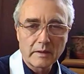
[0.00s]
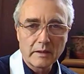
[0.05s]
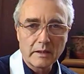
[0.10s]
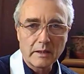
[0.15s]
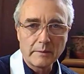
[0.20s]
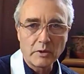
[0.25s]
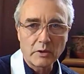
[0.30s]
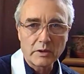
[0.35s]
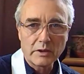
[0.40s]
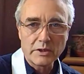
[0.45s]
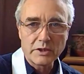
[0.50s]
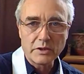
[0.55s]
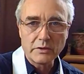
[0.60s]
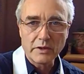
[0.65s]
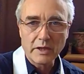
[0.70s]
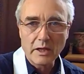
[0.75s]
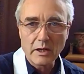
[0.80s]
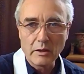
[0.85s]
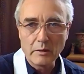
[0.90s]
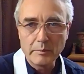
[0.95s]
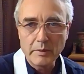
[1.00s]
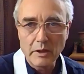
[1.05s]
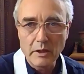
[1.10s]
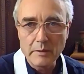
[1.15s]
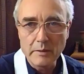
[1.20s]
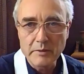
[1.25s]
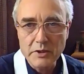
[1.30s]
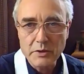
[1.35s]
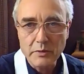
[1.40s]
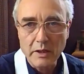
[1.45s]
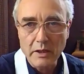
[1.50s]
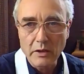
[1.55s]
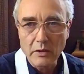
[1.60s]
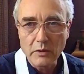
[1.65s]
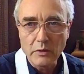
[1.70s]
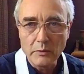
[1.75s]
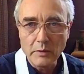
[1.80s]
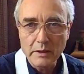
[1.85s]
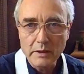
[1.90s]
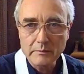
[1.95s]
I'm not going to do the whole poem, it's quite a
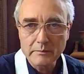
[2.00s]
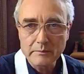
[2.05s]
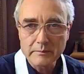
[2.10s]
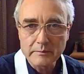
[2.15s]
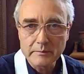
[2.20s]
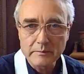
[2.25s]
long one.